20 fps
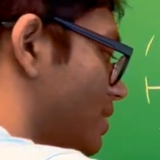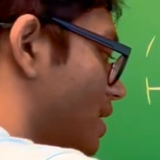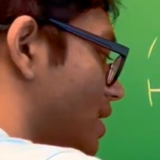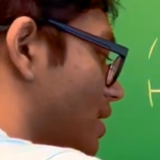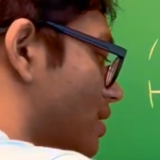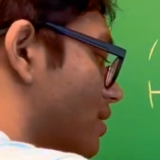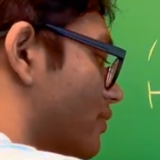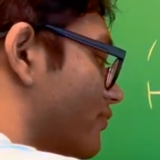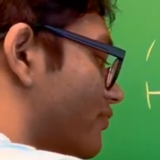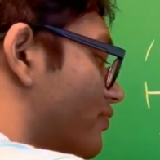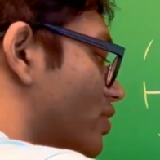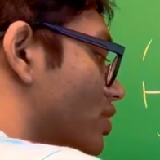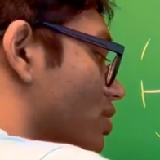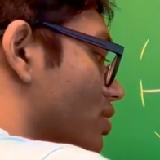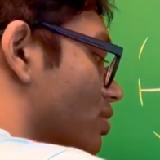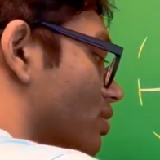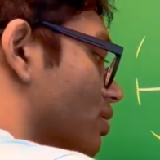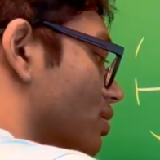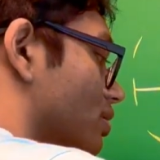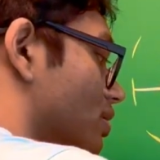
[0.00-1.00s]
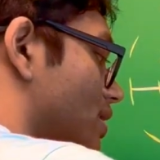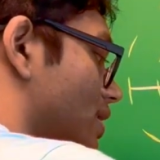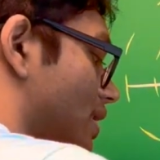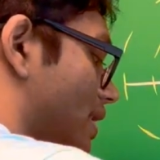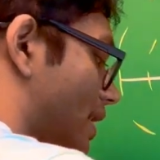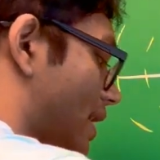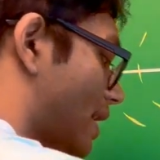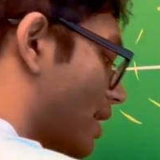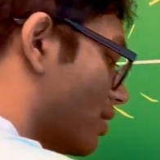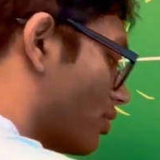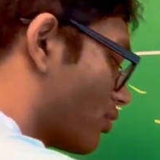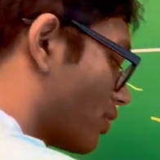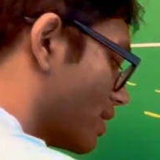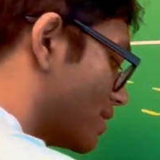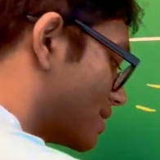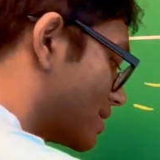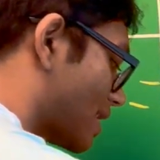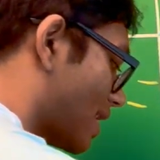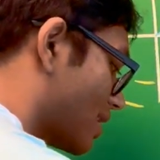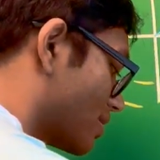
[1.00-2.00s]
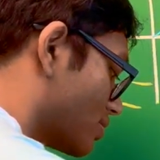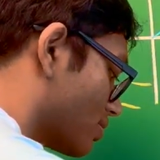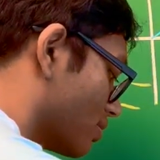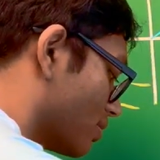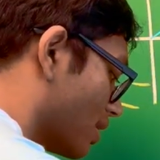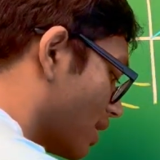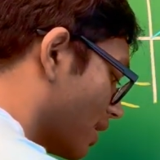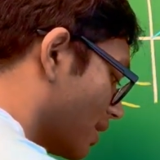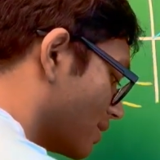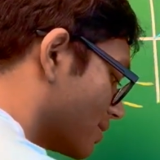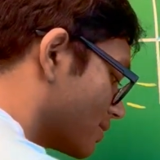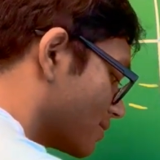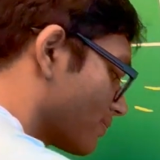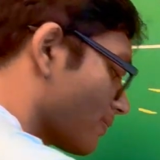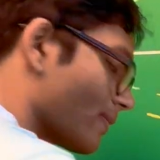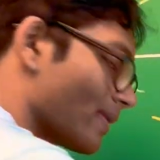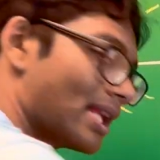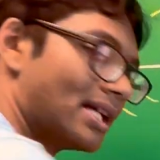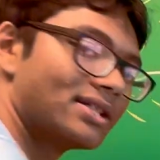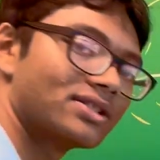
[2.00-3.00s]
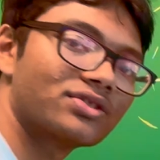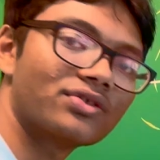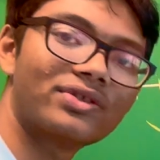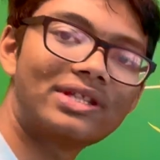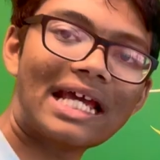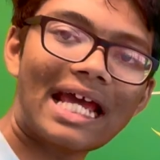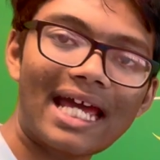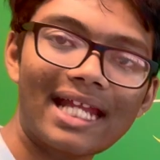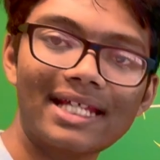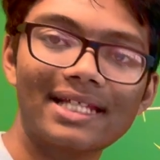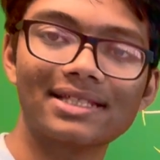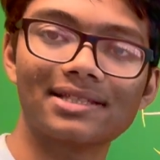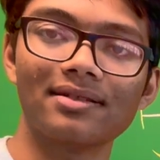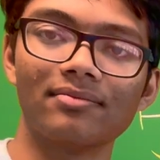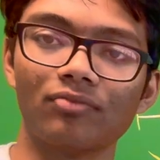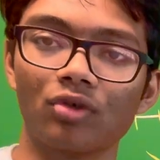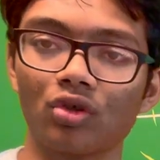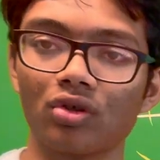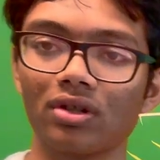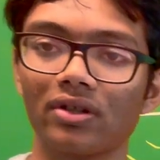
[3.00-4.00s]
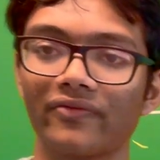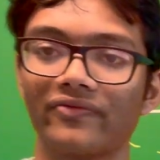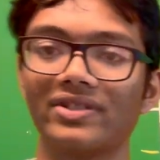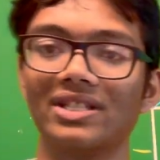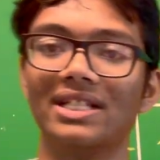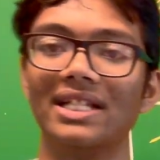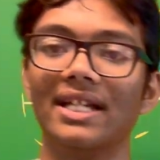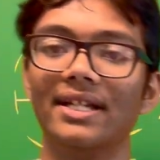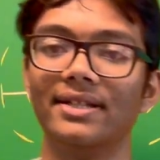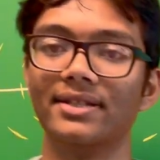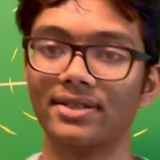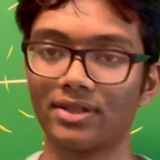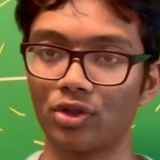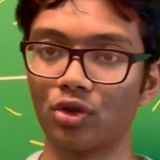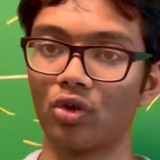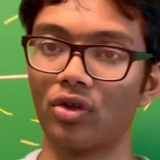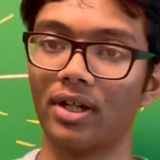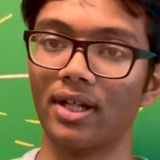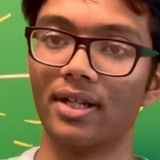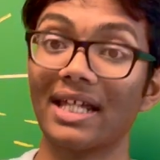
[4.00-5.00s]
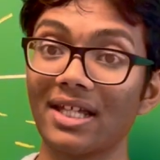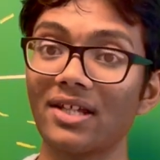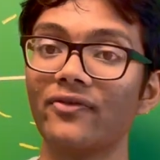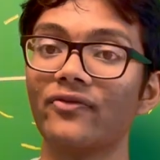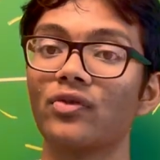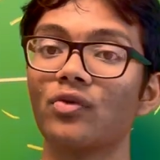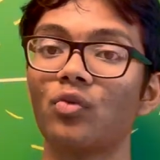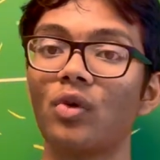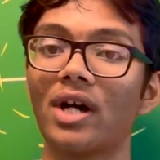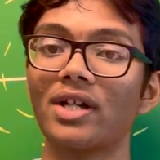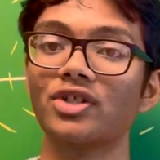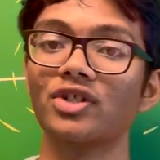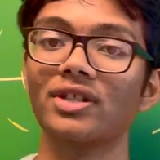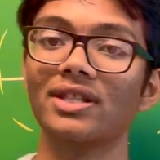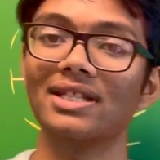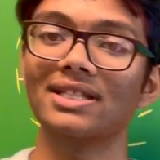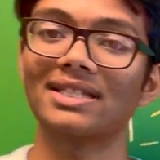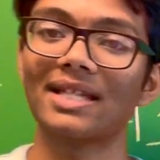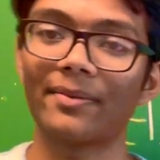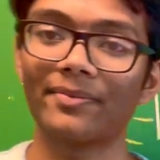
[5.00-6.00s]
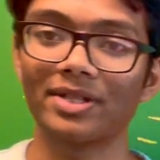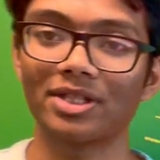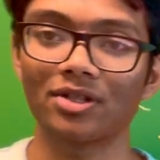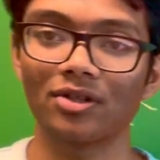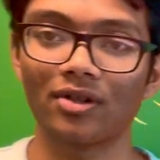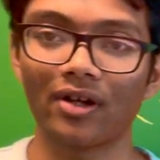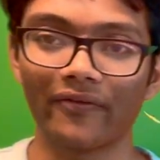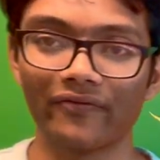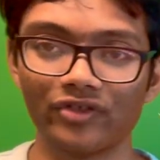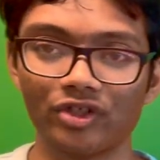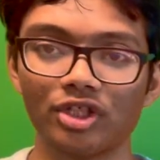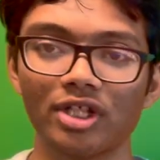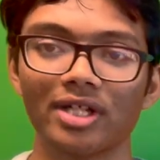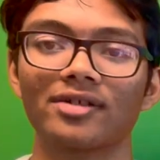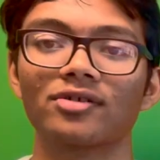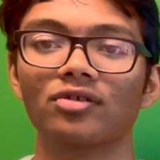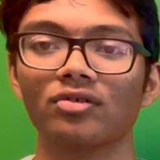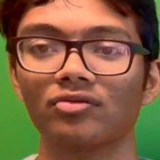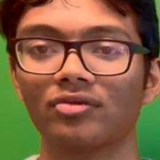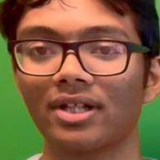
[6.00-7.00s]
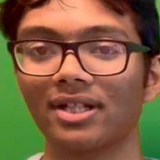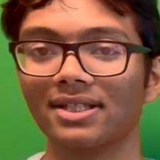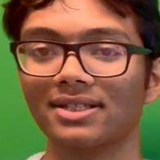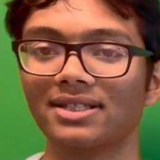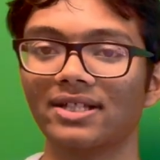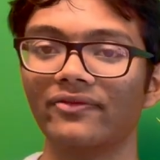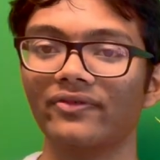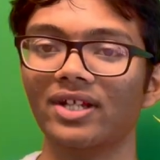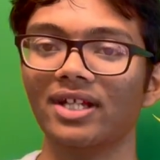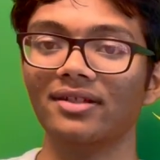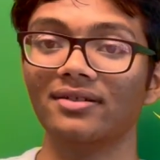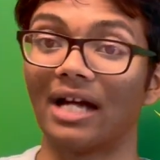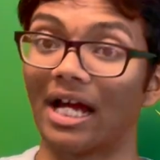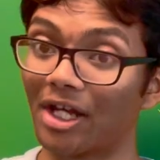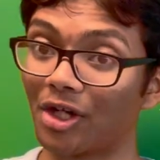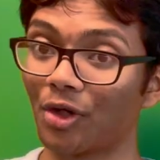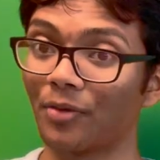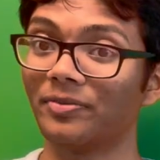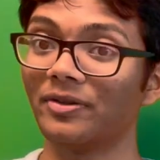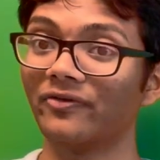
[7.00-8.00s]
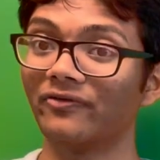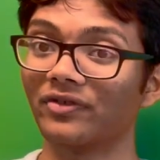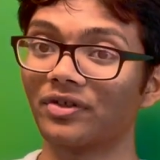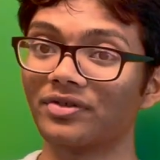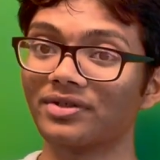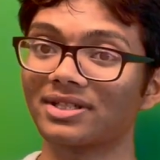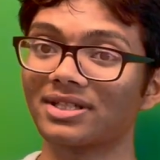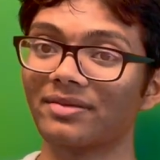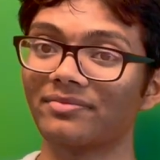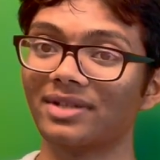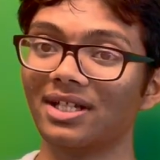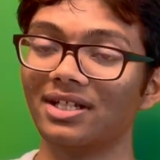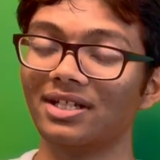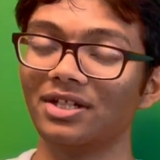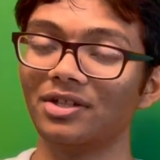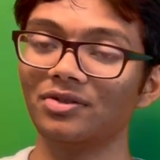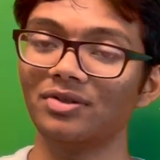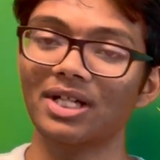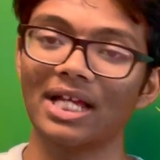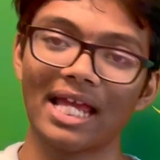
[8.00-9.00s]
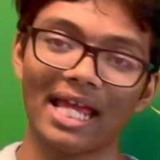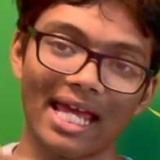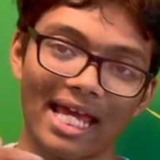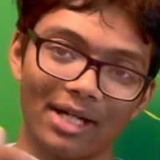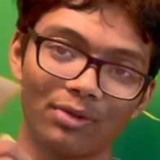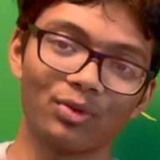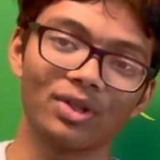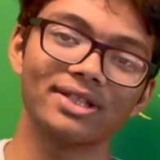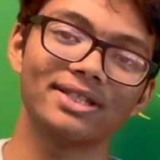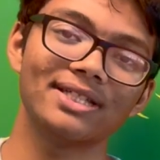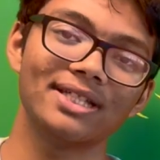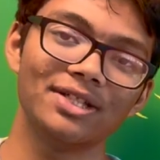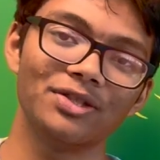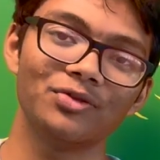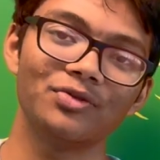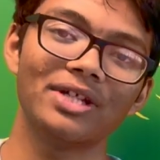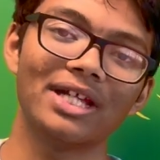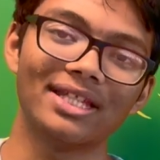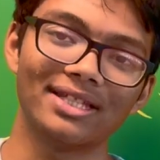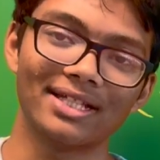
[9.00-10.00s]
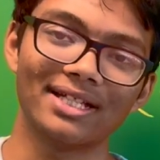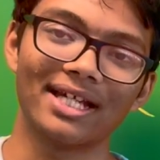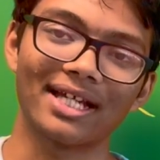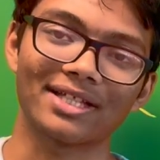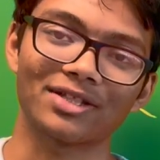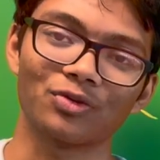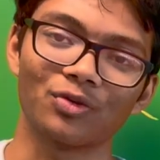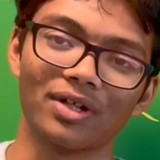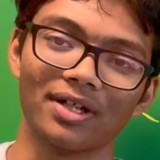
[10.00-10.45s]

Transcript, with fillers: made out of vertical and horizontal lines. So that is the moral of today's story. Thank you for watching this episode of General Relativity. I hope you've learned something new and we'll see you in the next